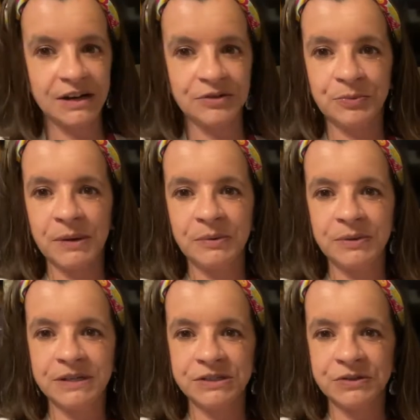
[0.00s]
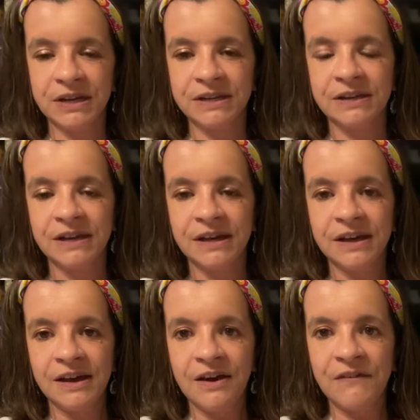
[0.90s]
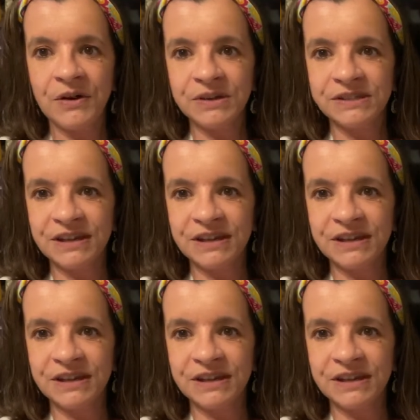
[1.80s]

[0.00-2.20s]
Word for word: I was probably just trying to focus